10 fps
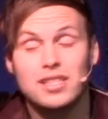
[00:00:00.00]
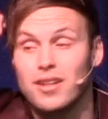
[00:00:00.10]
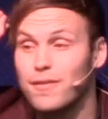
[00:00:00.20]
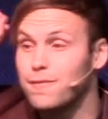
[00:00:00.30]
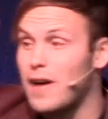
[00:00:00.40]
that it's
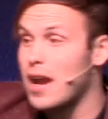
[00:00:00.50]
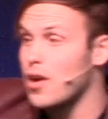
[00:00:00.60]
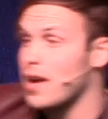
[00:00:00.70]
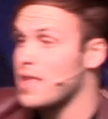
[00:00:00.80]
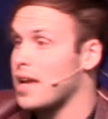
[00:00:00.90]
going to
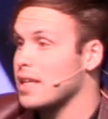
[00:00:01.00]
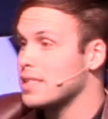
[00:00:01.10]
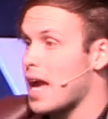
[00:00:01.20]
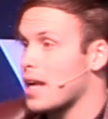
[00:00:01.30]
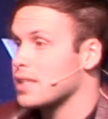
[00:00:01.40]
fire in that
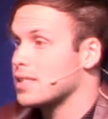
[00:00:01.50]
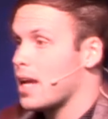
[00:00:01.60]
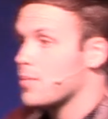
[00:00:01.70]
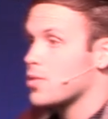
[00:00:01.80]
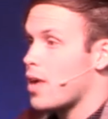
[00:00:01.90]
exact
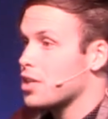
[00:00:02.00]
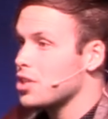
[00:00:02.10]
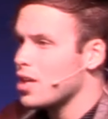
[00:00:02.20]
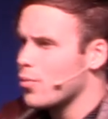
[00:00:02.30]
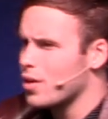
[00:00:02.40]
same
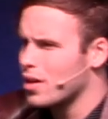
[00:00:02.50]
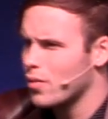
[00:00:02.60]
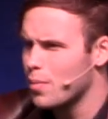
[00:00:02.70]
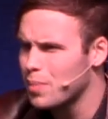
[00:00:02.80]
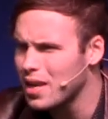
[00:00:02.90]
direction, and we're going
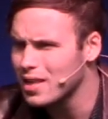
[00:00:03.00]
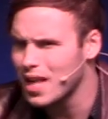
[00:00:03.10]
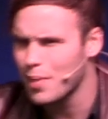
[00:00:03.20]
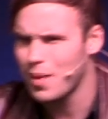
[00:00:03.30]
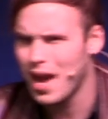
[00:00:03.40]
to
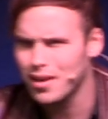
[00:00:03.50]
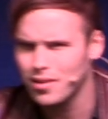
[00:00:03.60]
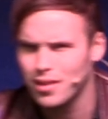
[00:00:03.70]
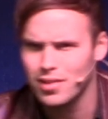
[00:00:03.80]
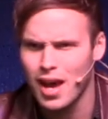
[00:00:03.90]
repeat that
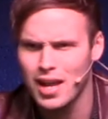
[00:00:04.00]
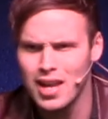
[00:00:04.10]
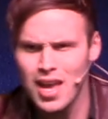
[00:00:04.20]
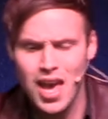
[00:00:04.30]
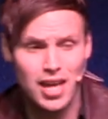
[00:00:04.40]
pattern in thought.
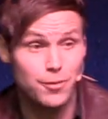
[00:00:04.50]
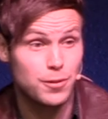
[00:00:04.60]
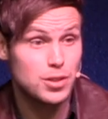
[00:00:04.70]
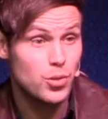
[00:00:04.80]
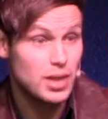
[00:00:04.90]
And
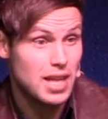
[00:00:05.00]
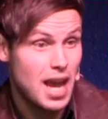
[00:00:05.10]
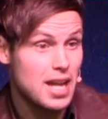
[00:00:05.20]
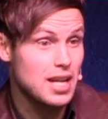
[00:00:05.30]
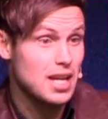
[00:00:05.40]
if we do it
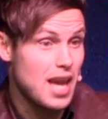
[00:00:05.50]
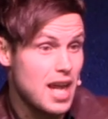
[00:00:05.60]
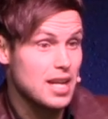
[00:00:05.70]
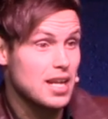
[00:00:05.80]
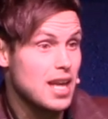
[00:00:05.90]
again and
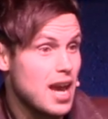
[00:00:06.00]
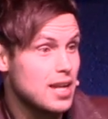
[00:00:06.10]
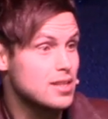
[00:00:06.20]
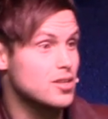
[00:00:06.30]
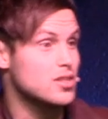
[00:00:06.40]
again and
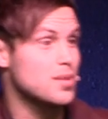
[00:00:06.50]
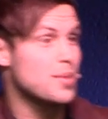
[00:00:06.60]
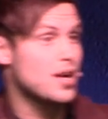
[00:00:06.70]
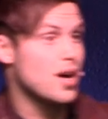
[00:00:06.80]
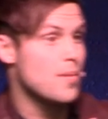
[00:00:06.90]
again, it starts
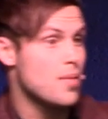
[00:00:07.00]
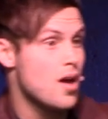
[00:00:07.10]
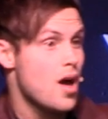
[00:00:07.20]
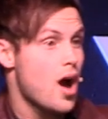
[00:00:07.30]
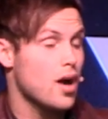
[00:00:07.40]
to become
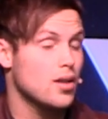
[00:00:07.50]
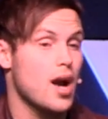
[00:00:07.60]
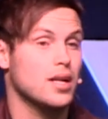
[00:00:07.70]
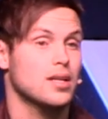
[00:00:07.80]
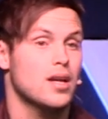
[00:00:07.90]
a
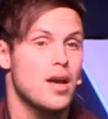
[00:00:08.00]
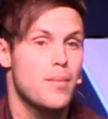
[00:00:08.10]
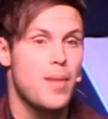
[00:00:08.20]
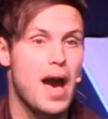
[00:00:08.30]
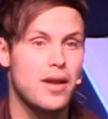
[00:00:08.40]
locked
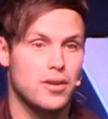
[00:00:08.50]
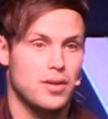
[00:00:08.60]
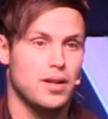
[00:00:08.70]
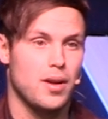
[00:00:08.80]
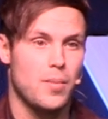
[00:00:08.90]

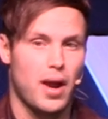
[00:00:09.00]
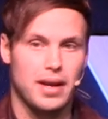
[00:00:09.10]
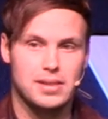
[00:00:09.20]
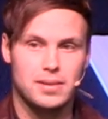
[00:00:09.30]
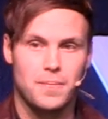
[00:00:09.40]
pattern in our
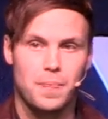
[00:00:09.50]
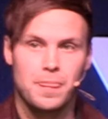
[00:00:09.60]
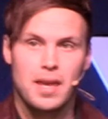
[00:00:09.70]
minds.